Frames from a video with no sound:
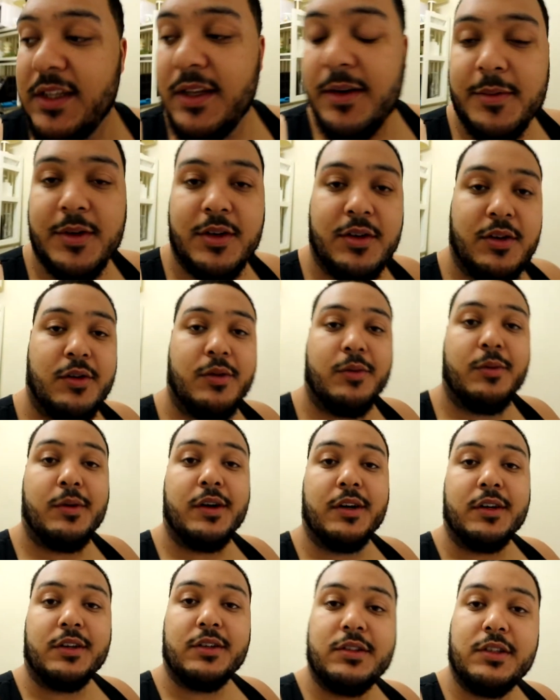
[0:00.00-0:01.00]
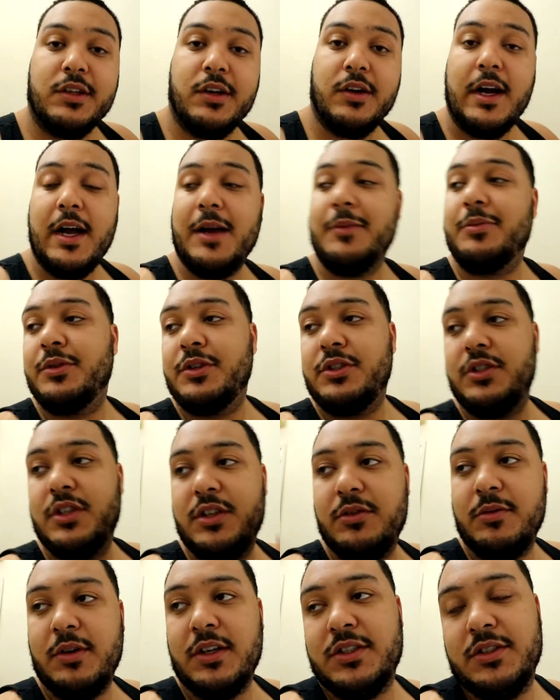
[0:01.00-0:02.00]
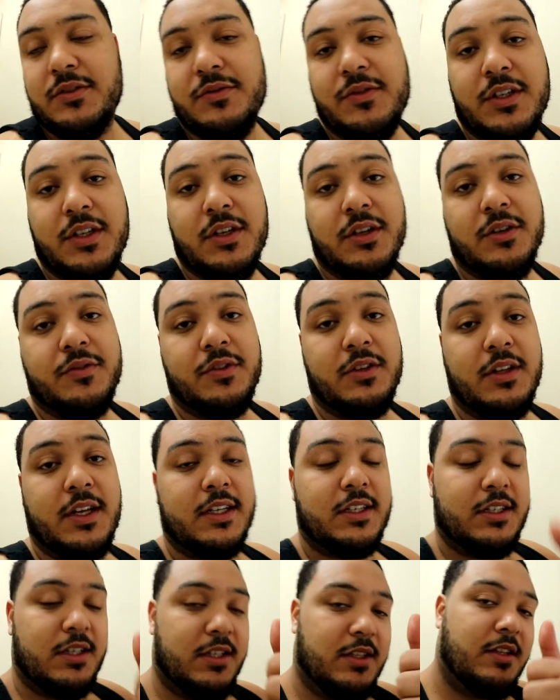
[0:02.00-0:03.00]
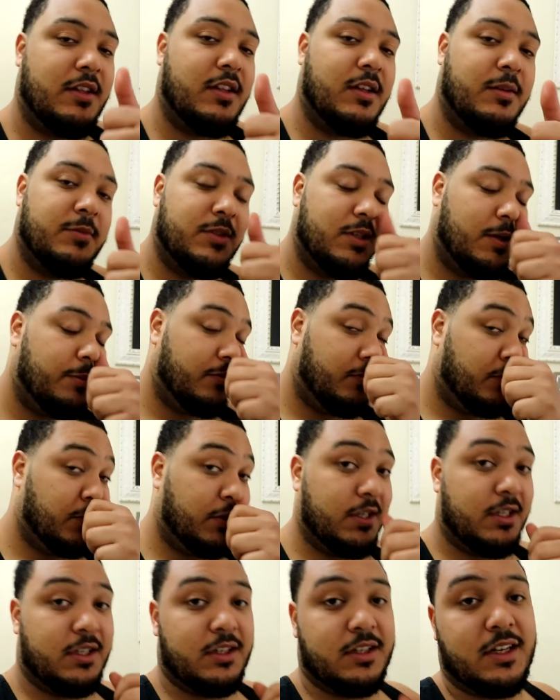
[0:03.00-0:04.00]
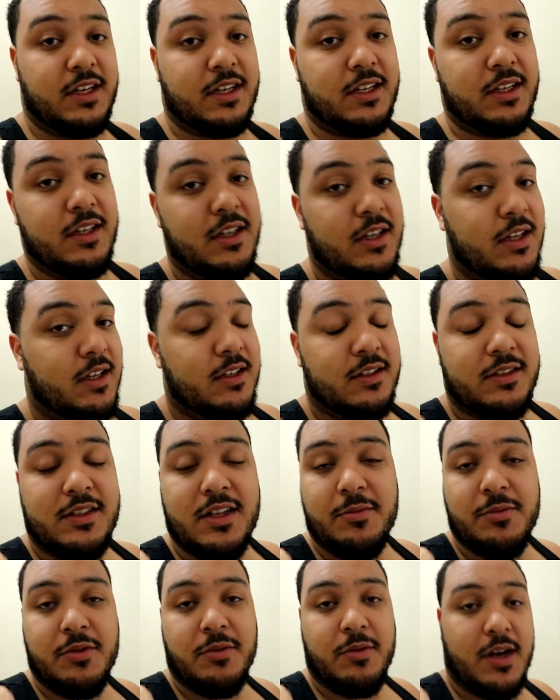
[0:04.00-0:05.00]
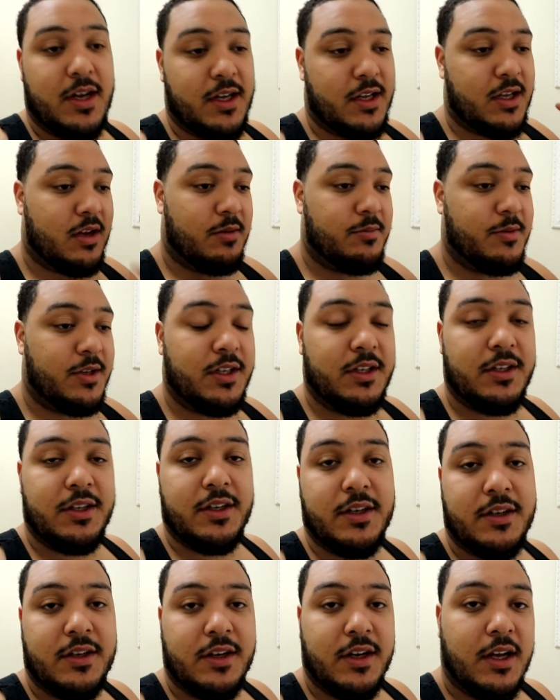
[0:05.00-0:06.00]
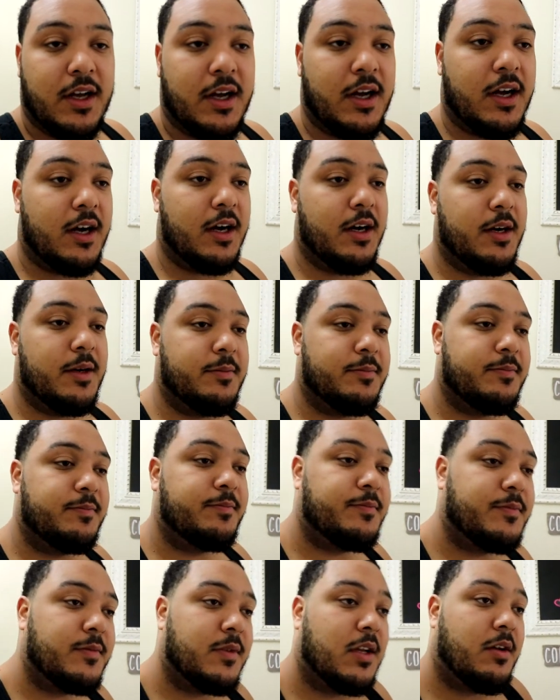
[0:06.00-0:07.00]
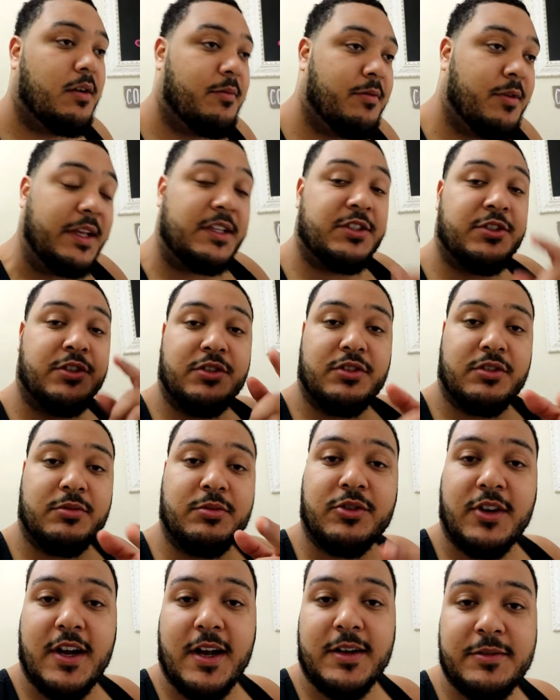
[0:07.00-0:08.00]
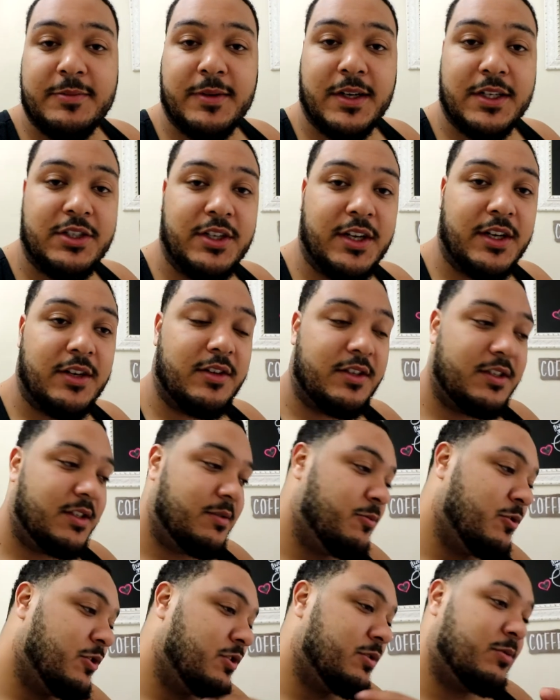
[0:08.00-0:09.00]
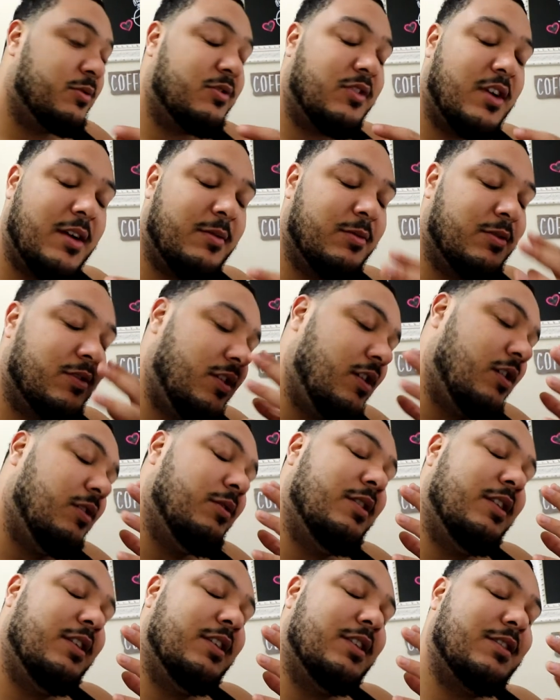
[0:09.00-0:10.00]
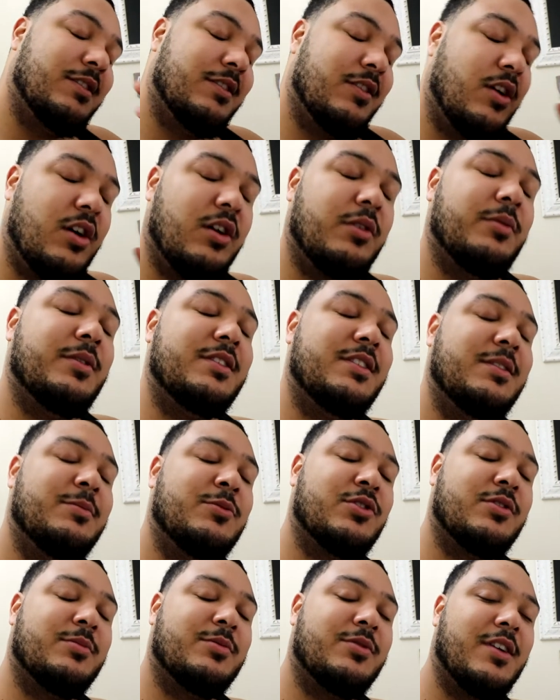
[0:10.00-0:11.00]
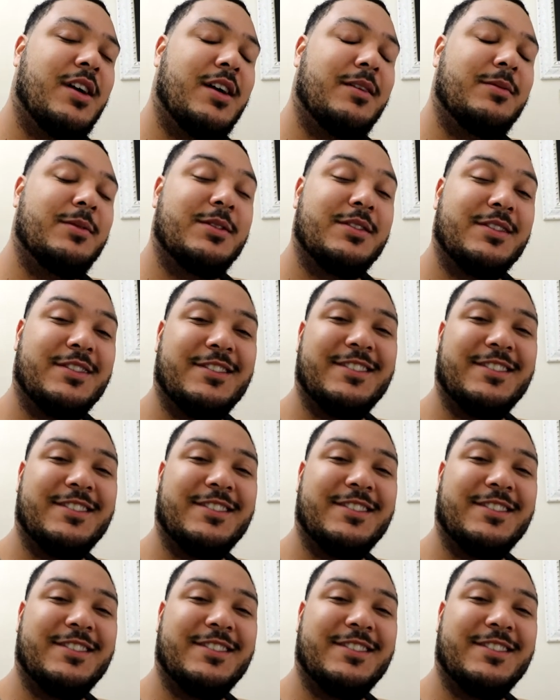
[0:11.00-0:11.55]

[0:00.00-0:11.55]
I'm gonna work so I appreciate you watching the video if you liked it hit the thumbs up if you didn't like it tell me why comment in there um, make sure you subscribe to my channel I need more subscribers always always need more subscribers